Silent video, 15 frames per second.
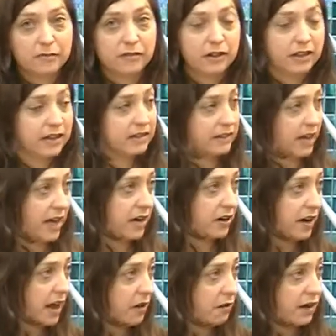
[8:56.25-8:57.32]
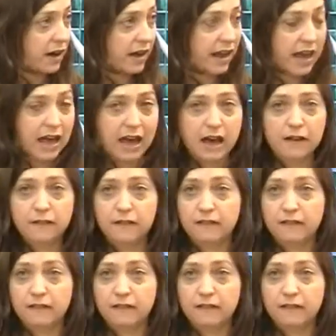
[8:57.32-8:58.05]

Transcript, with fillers: for the entire hour and a half.